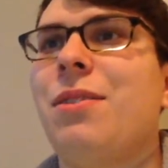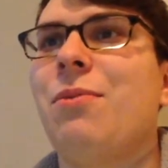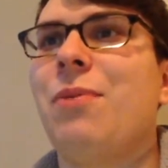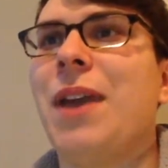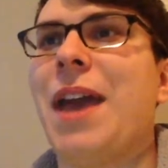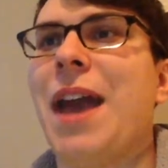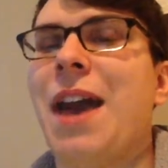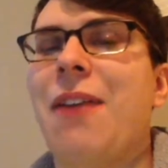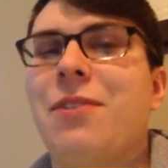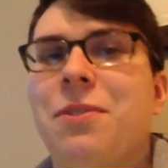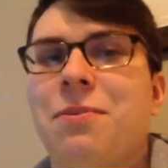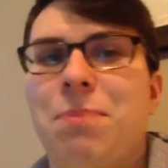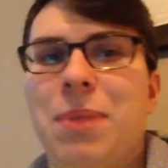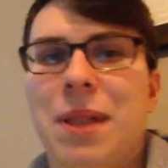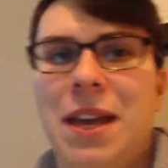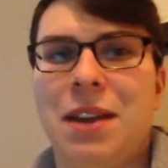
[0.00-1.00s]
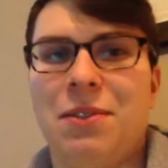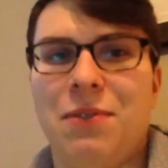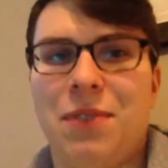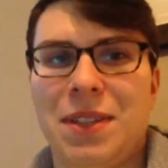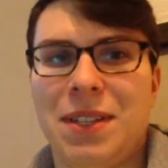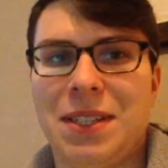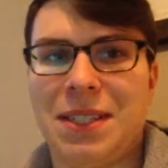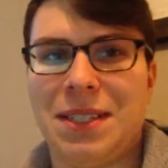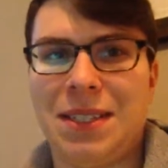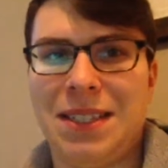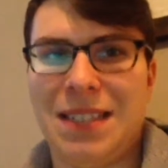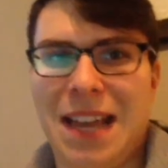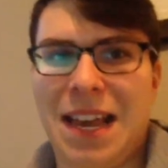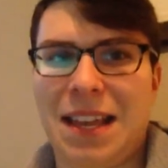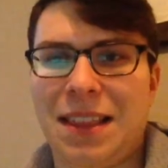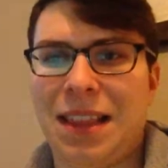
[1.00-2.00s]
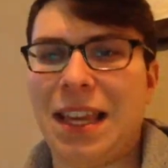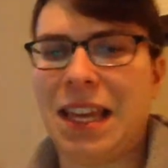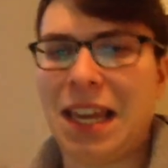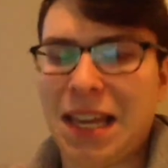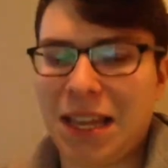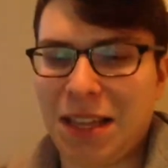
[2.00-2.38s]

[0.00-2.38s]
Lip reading: we have to plan this death. Like